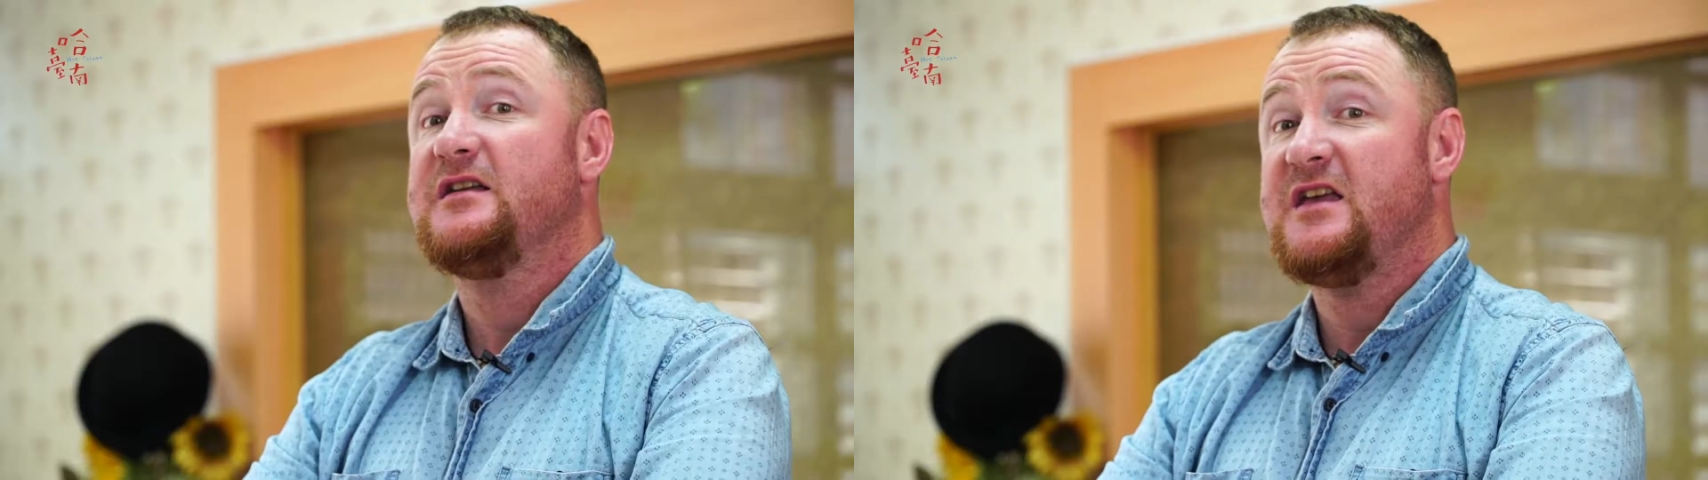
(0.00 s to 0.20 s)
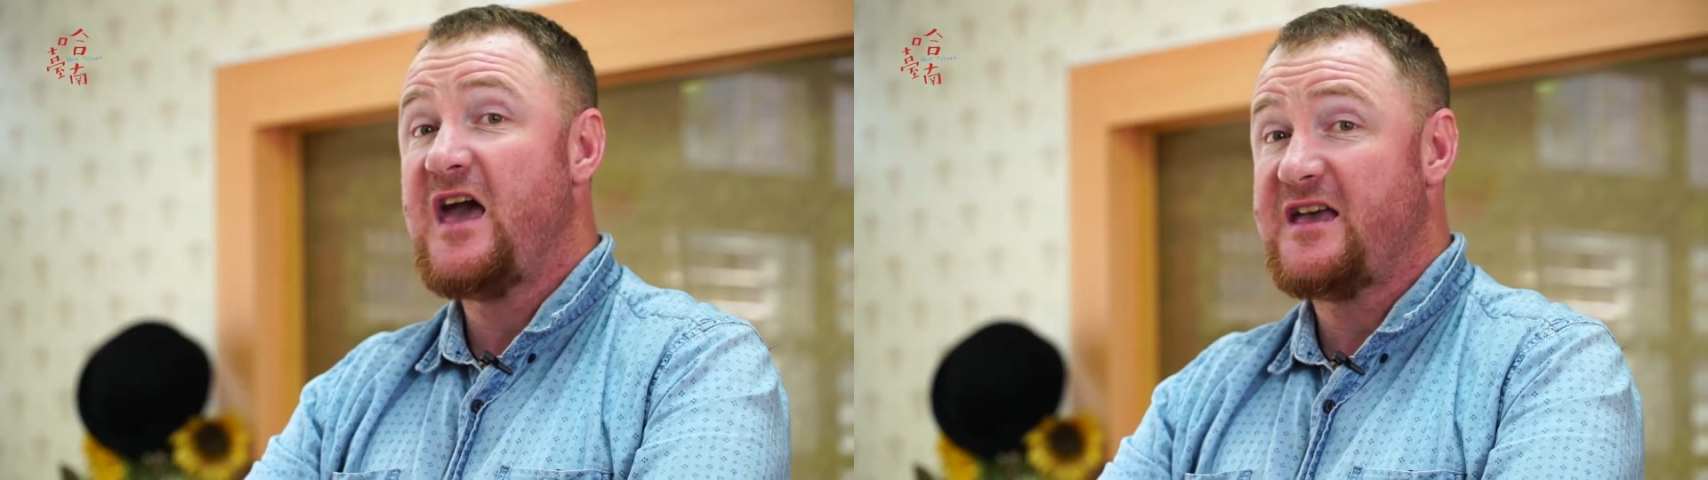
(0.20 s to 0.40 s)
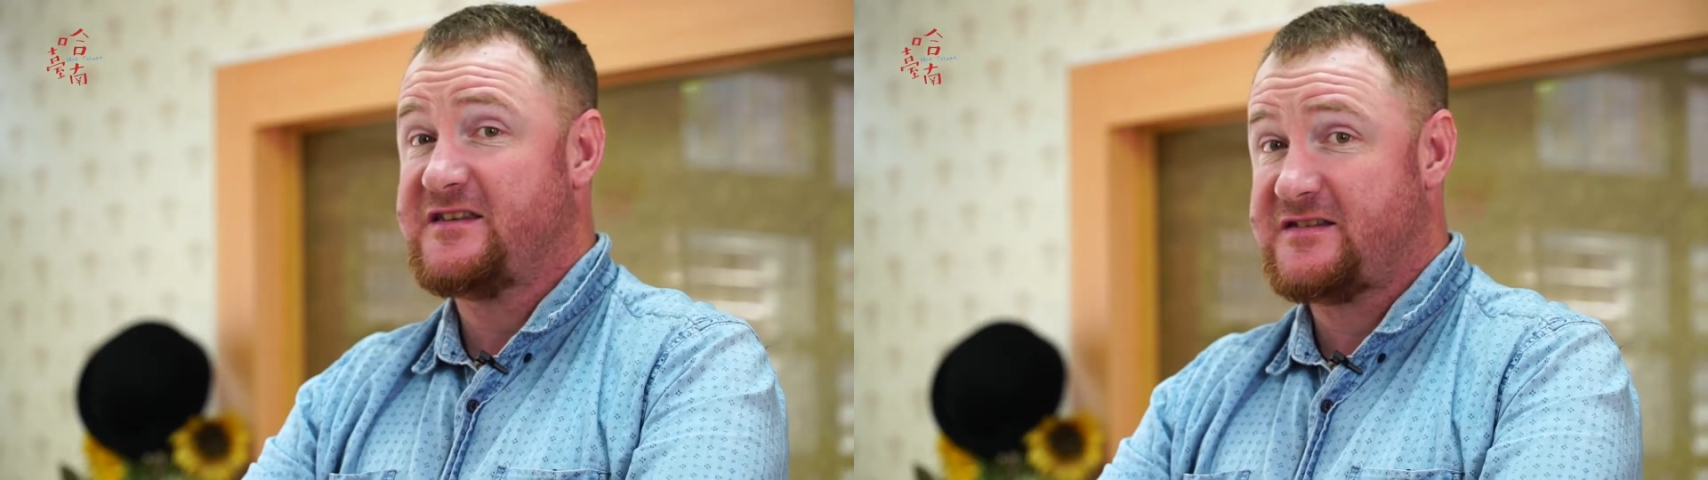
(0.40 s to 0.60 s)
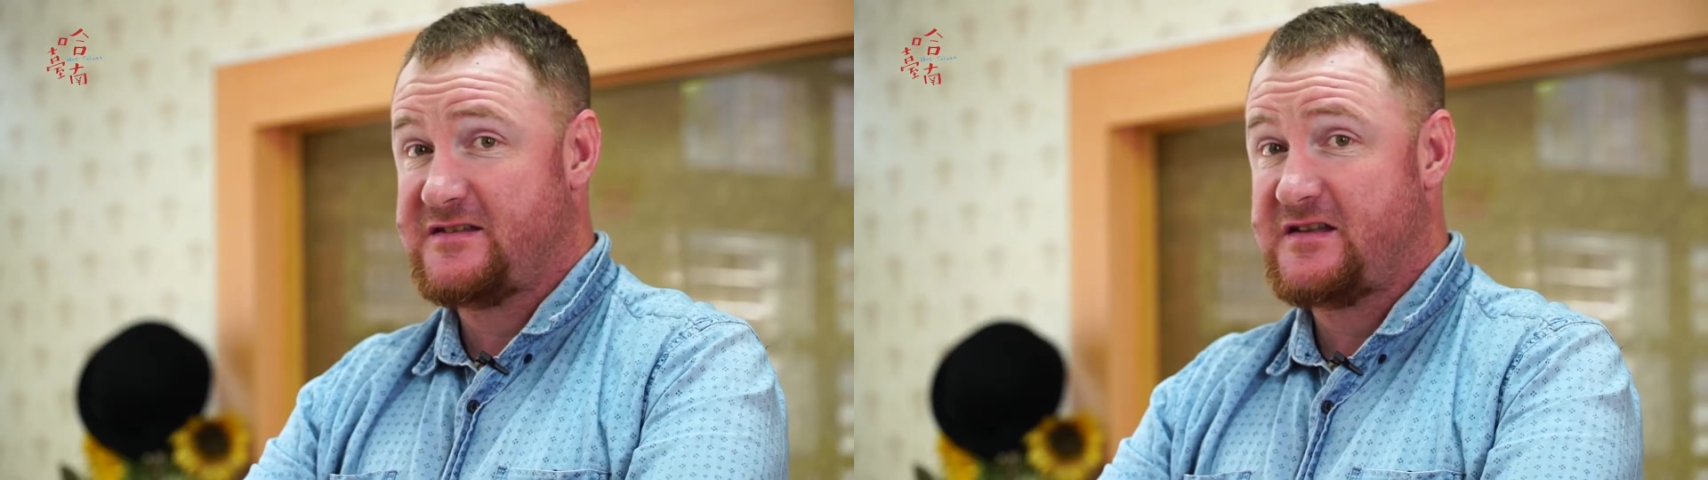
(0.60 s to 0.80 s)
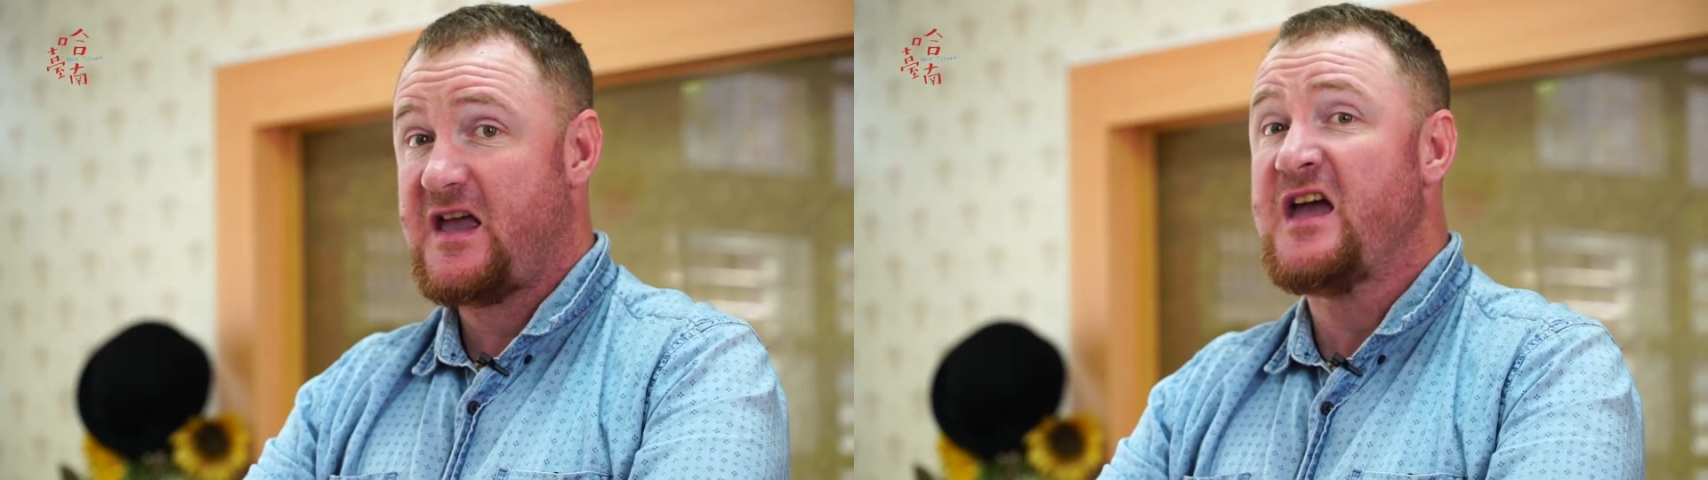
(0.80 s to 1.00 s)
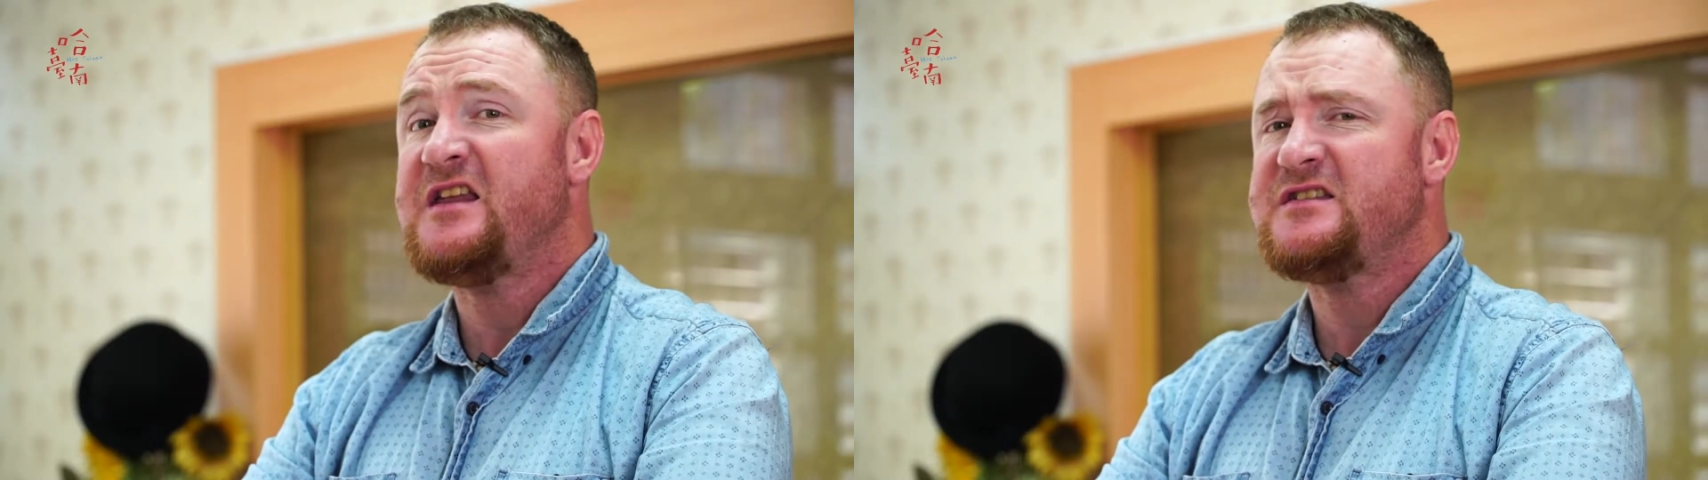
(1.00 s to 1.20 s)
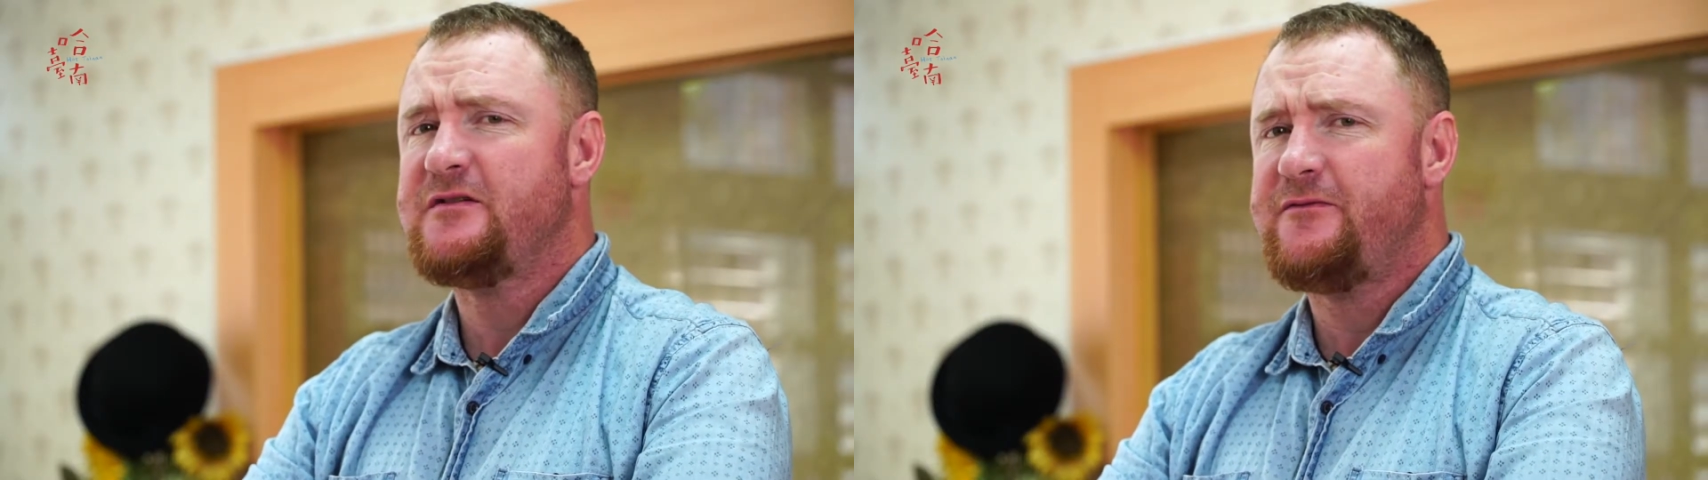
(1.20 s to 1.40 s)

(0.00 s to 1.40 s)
Yes, and it's